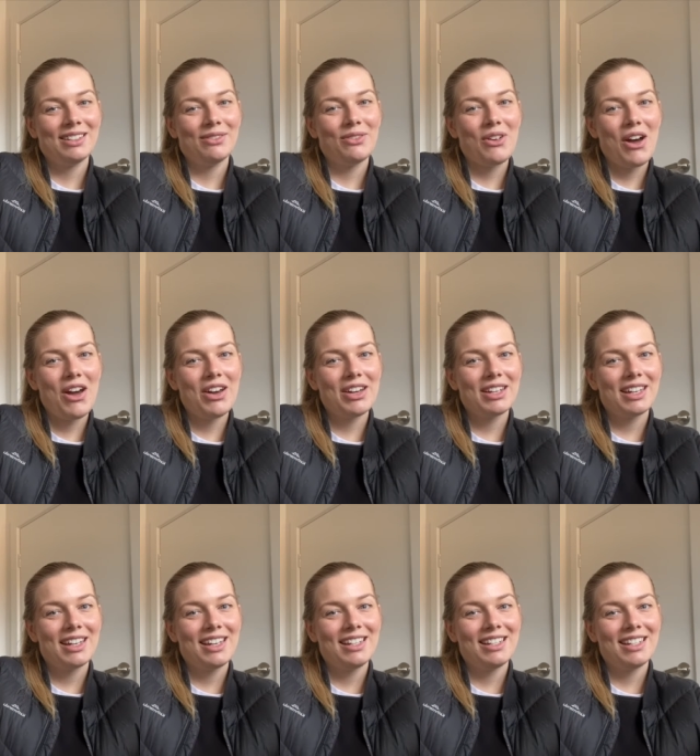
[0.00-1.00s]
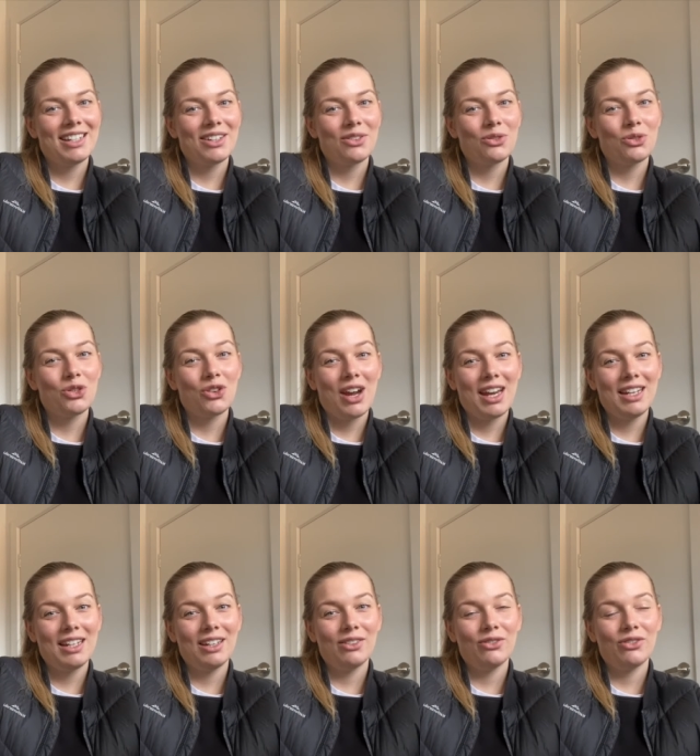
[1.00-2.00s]
work until
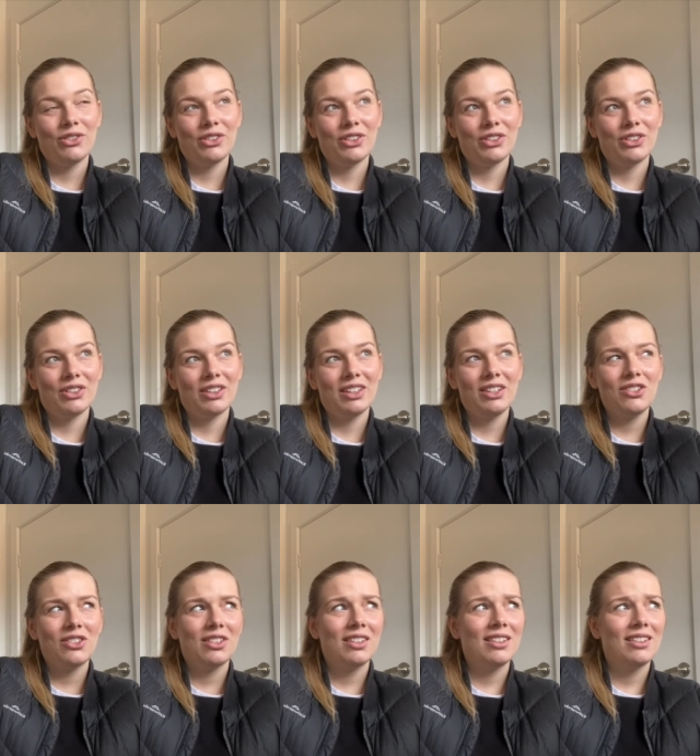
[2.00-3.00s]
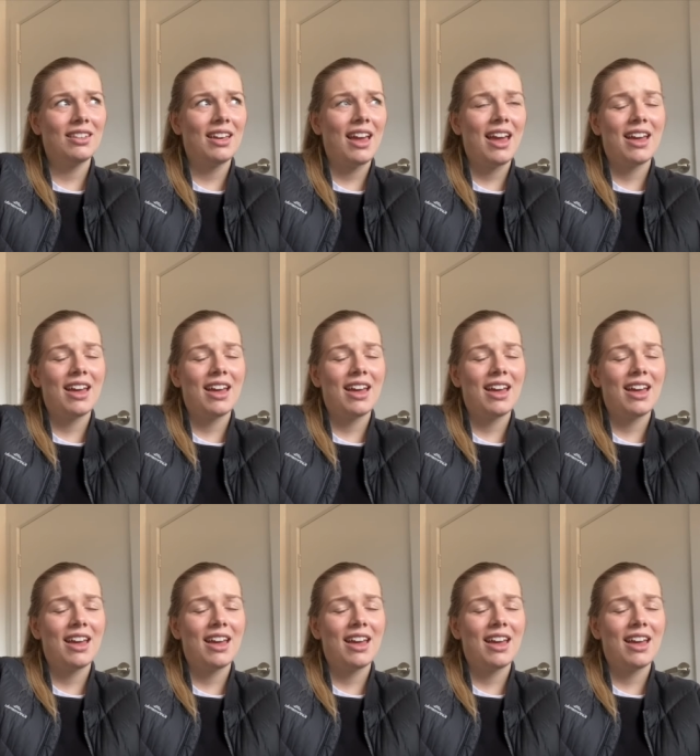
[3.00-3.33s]
training for literally the